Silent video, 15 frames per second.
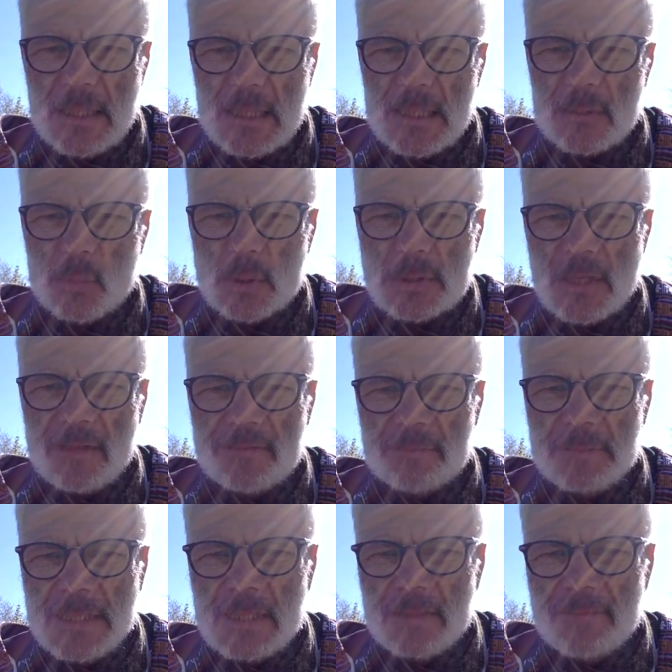he was left
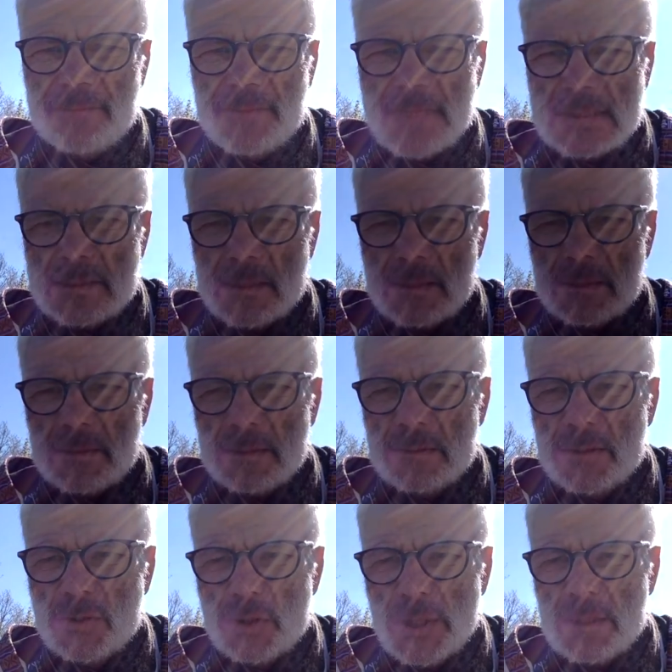merely facing
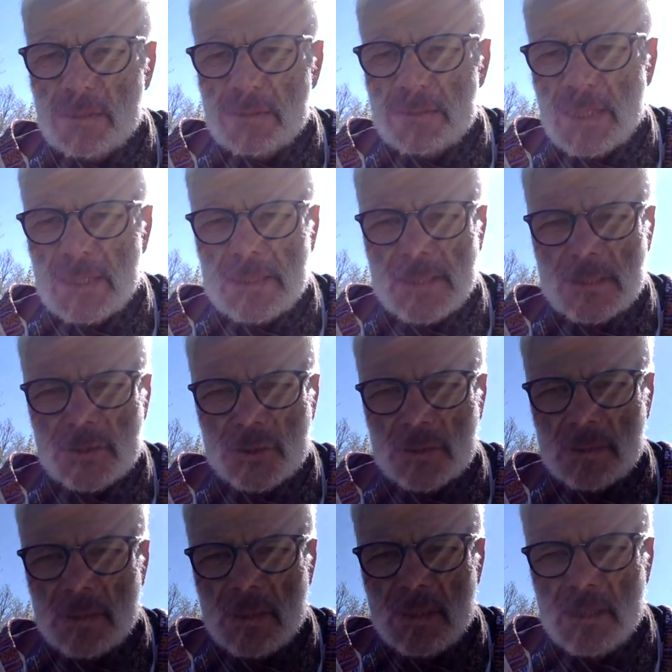the general direction.